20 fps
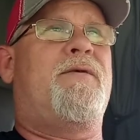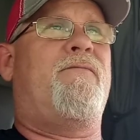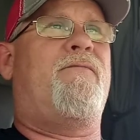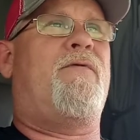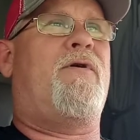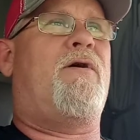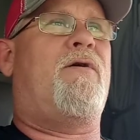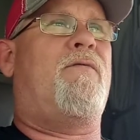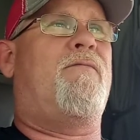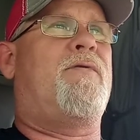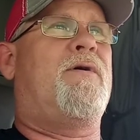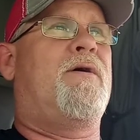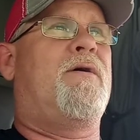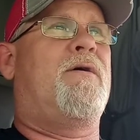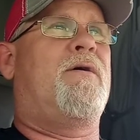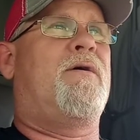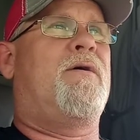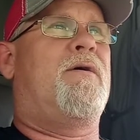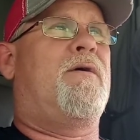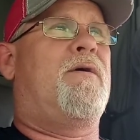involved.
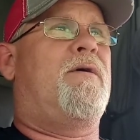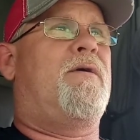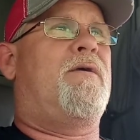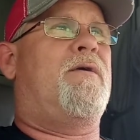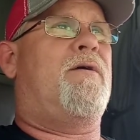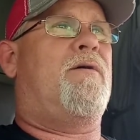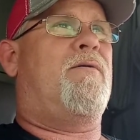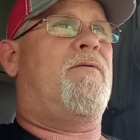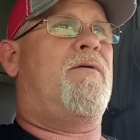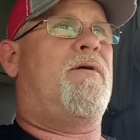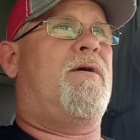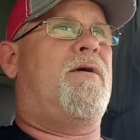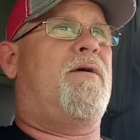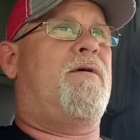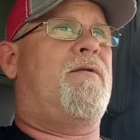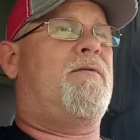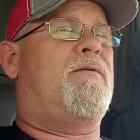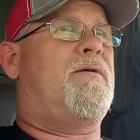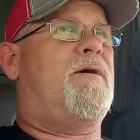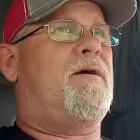You know,
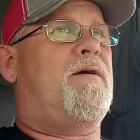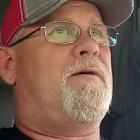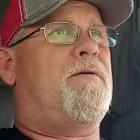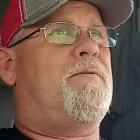and